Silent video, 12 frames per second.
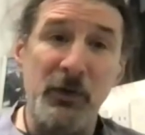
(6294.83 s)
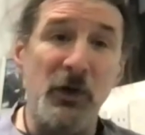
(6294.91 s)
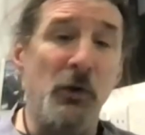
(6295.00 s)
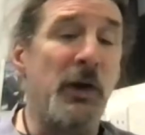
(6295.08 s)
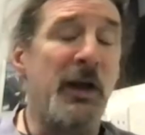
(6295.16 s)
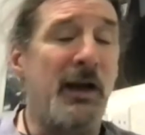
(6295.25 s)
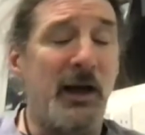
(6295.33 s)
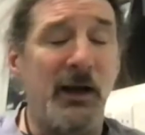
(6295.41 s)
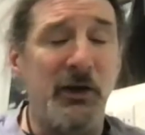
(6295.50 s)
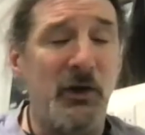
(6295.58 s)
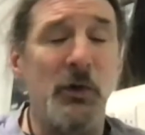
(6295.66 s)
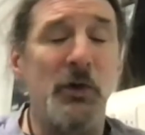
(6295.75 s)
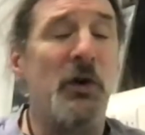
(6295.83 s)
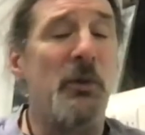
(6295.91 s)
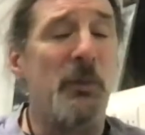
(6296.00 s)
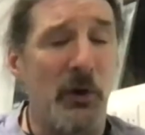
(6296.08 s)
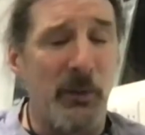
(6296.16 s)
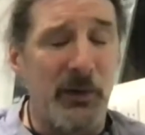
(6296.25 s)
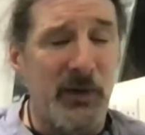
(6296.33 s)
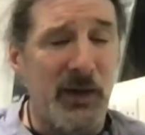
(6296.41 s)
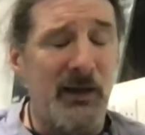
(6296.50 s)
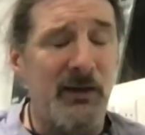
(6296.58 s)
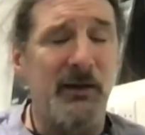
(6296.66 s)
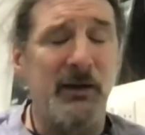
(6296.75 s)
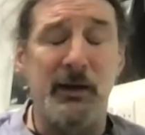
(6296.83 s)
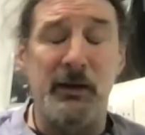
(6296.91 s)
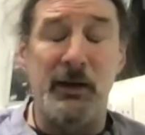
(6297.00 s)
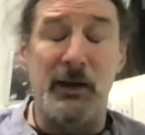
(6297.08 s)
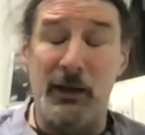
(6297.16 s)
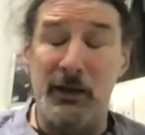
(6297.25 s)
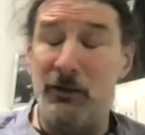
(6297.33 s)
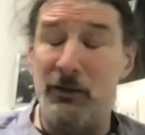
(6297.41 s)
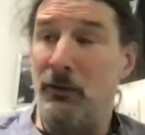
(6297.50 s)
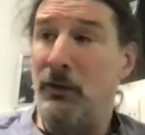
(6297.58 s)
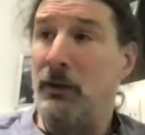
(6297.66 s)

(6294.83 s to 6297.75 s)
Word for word: You would uh, you will know more about that, that than I do.